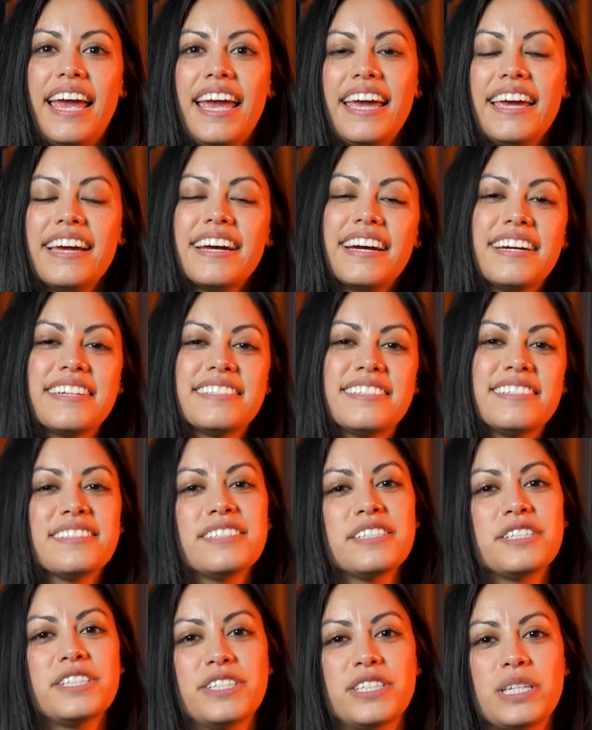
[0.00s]
Hey guys,
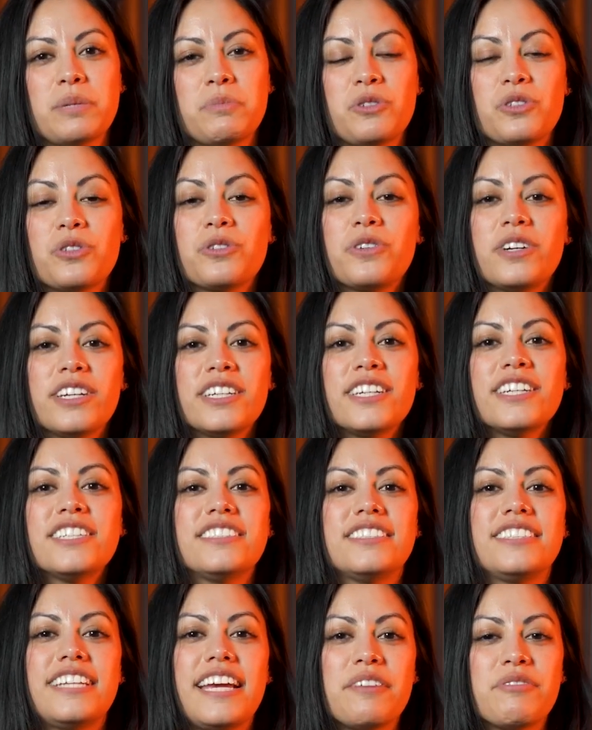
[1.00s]
it's Irasema with GRITR,
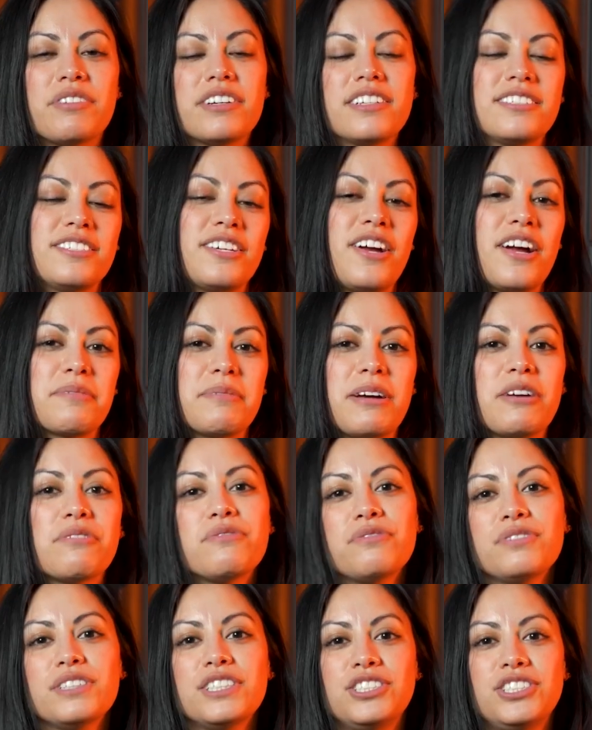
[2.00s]
and today we're going to talk about
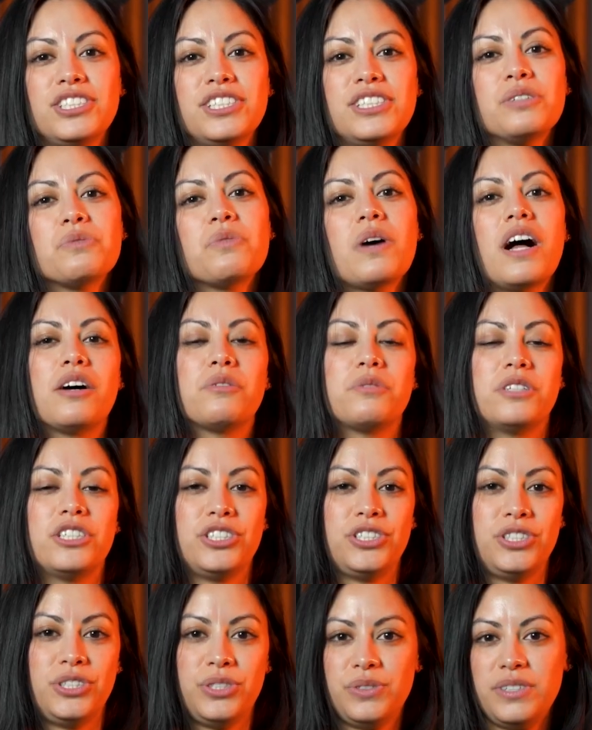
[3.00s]
flinching while we're
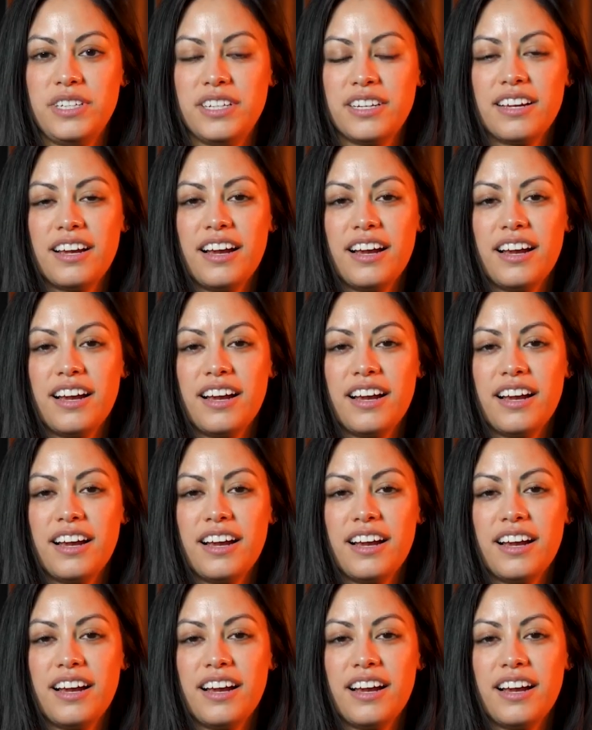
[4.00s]
shooting.